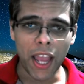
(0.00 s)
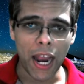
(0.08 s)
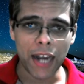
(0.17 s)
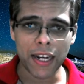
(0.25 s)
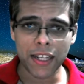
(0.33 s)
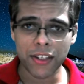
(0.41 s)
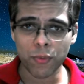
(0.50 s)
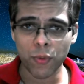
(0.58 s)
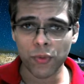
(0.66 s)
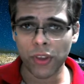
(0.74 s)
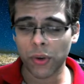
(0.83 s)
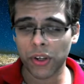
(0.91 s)
And his
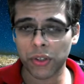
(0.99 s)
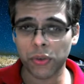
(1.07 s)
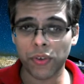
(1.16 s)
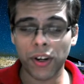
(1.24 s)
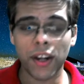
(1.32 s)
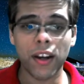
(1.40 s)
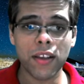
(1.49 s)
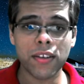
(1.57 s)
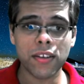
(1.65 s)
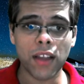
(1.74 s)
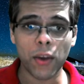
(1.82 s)
moves are going to train us,